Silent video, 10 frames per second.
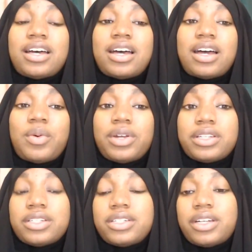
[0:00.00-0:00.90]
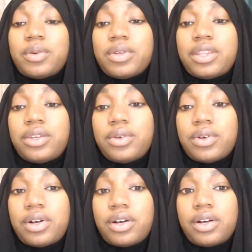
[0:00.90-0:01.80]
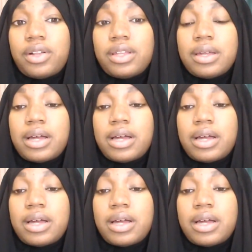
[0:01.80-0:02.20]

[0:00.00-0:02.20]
I wanted to share with you all